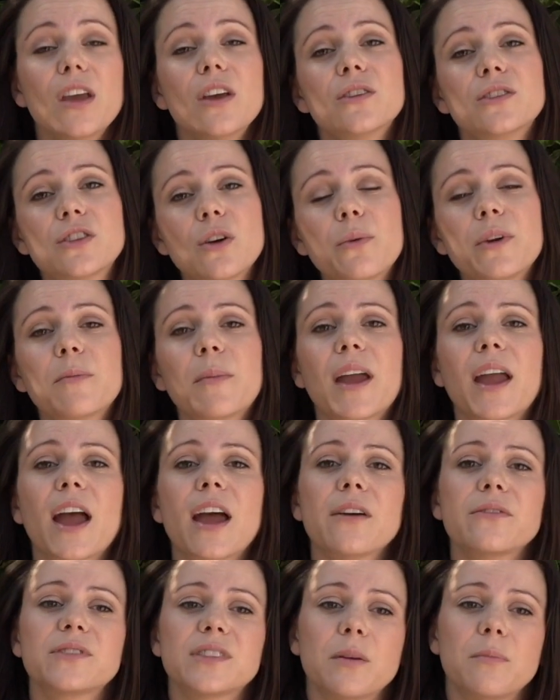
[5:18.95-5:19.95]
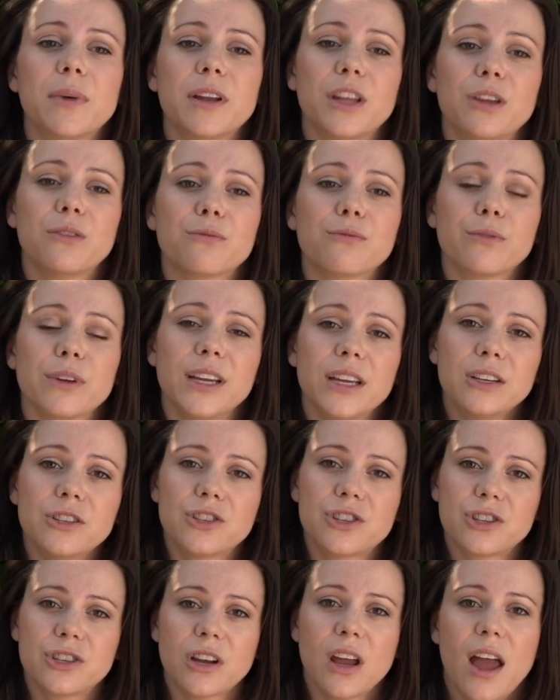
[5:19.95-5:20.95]
So we might have somebody
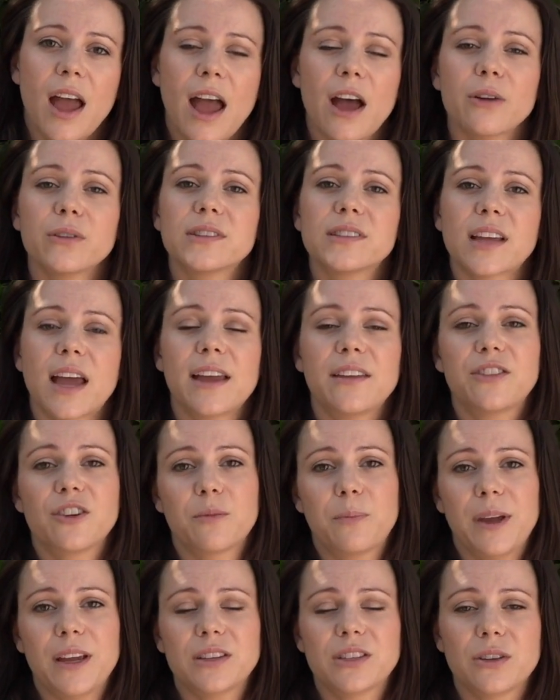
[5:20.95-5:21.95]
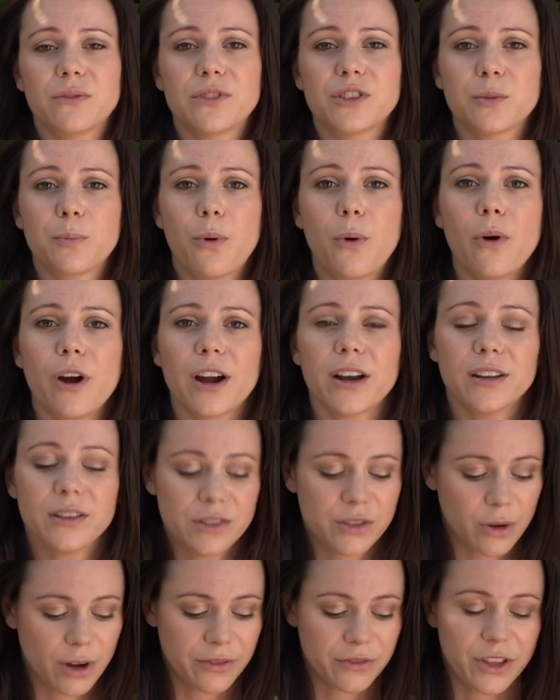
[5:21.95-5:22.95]
reach outside their base of support.
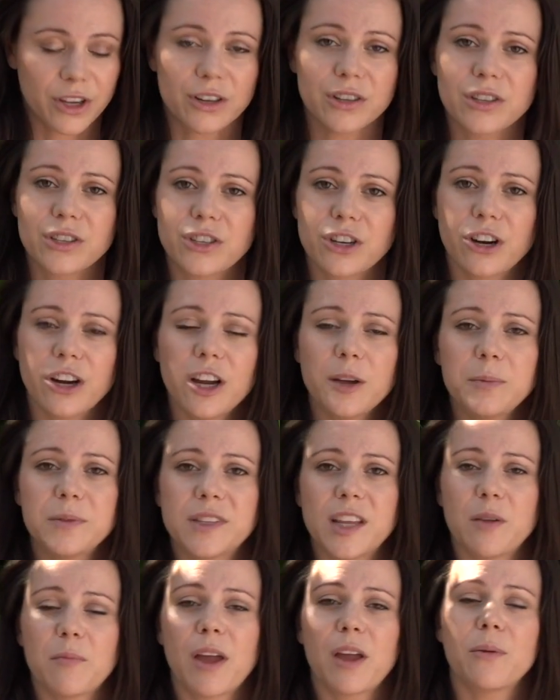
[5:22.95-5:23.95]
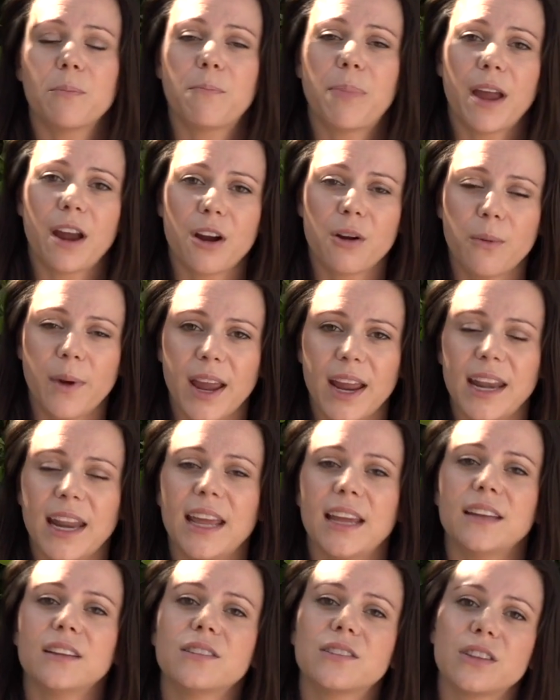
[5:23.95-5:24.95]
So if there's stirrups, they might bear weight
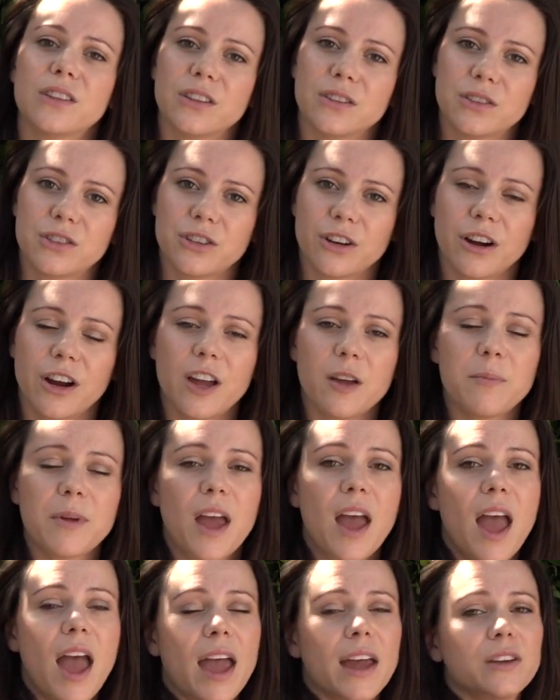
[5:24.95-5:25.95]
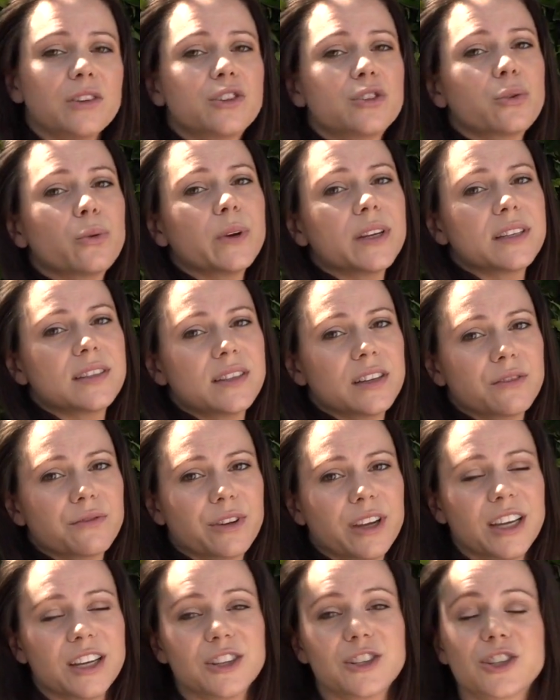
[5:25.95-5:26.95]
into the stirrup and twist and
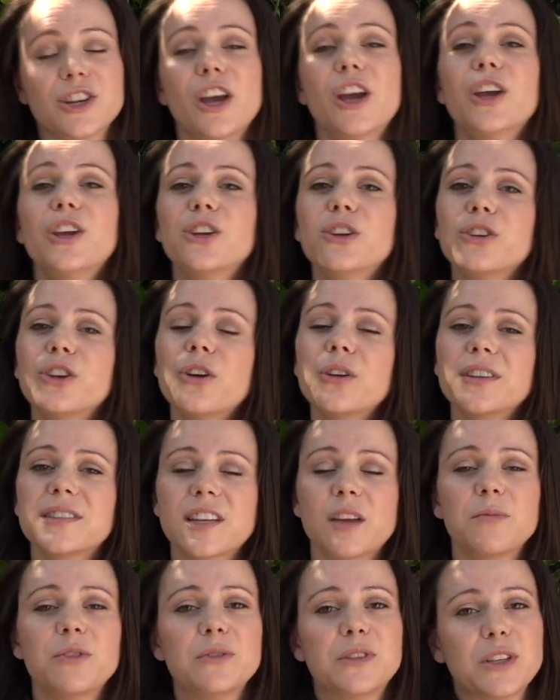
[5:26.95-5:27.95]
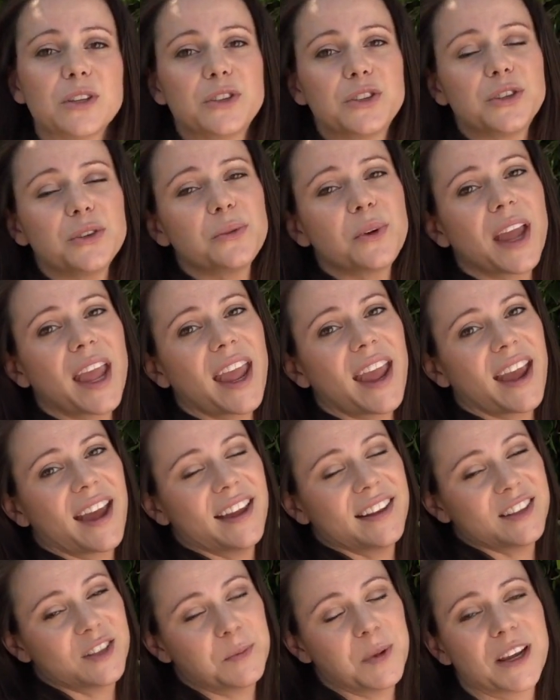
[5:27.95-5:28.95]
reach. You'll notice I'm using two
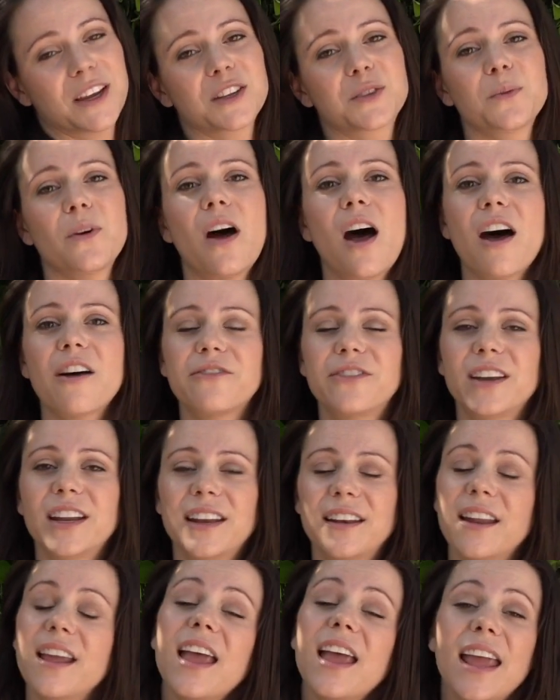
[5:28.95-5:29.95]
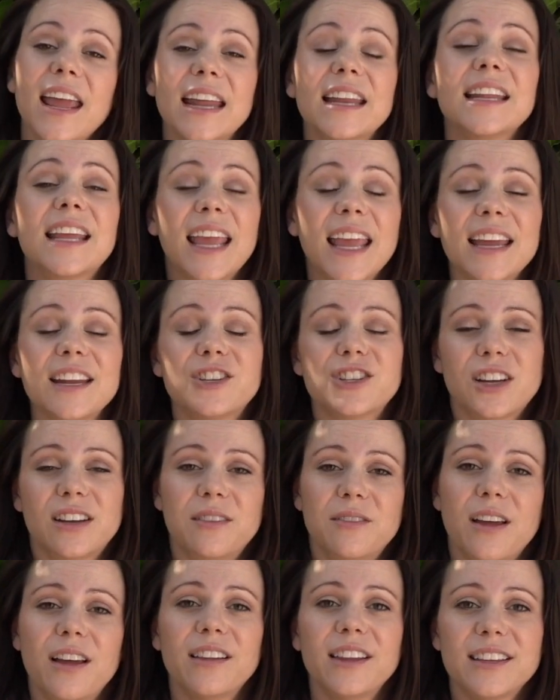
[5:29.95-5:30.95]
hands because we'll often engage
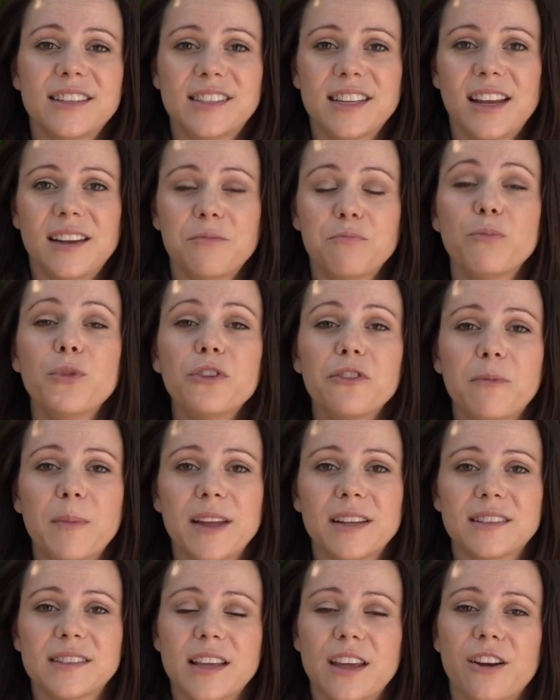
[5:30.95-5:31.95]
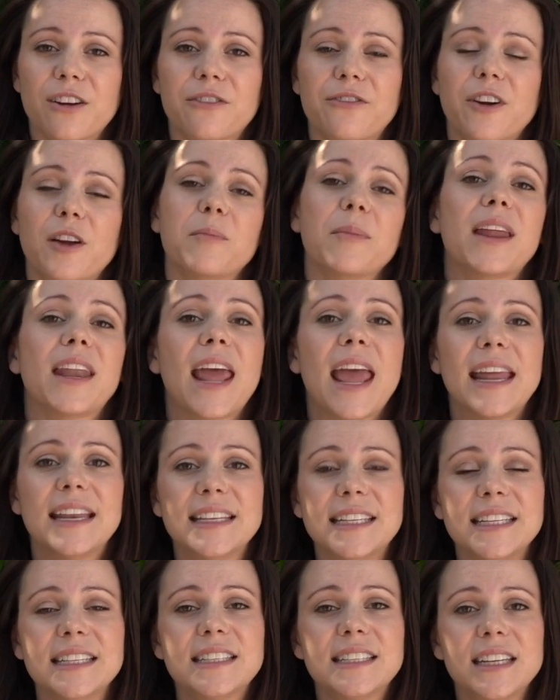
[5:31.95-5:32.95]
in elicit movements that are from an
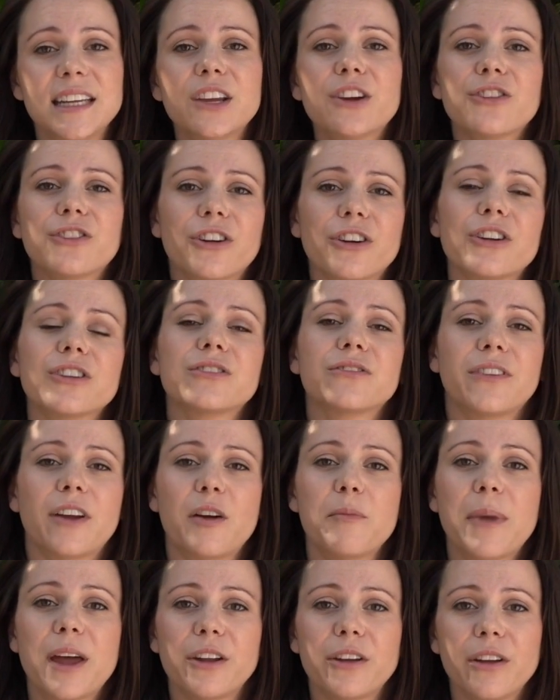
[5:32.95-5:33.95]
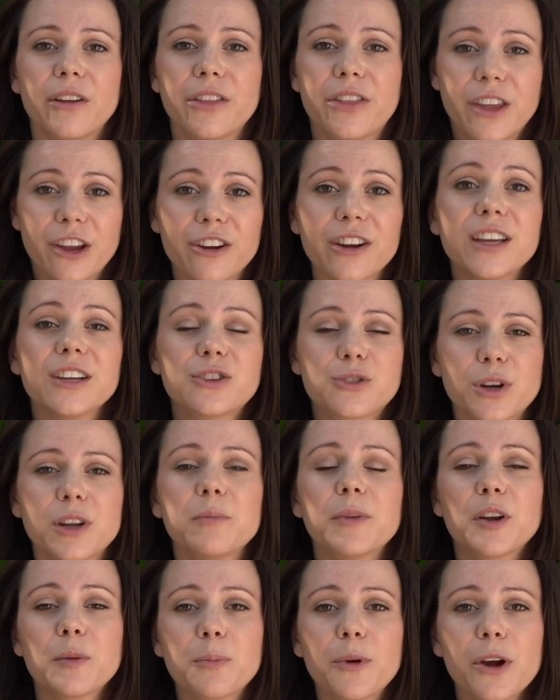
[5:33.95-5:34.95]
NDT or neurodevelopmental theory
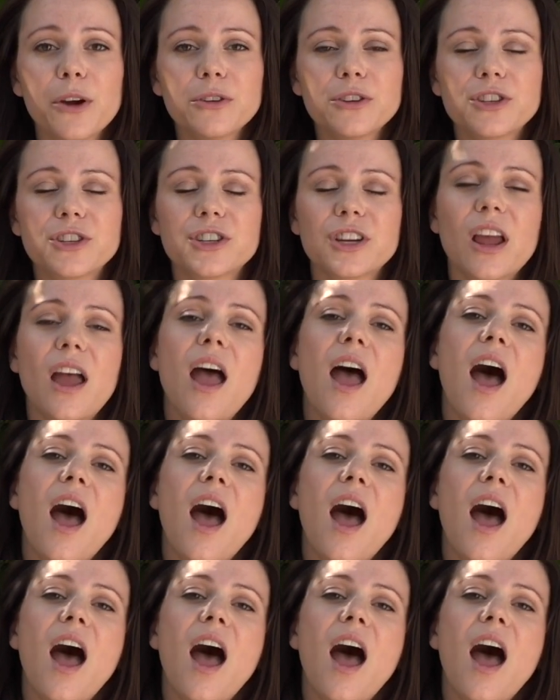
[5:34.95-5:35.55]
treatment approach.